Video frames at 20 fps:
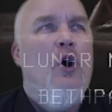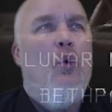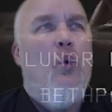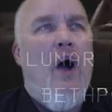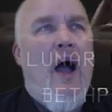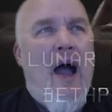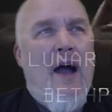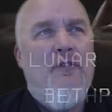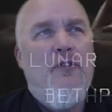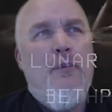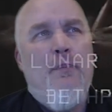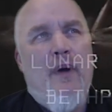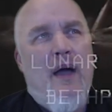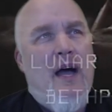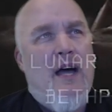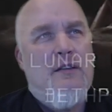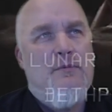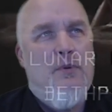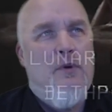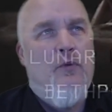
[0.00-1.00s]
will have to
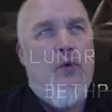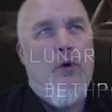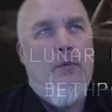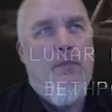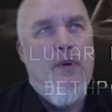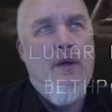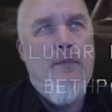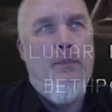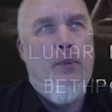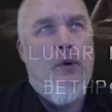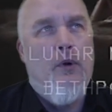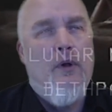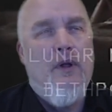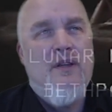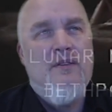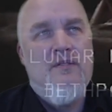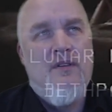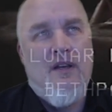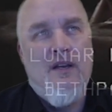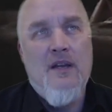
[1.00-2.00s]
pass before people
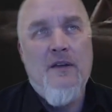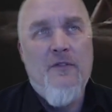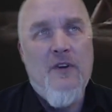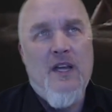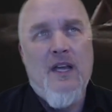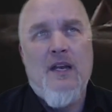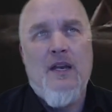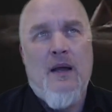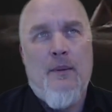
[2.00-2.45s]
in significant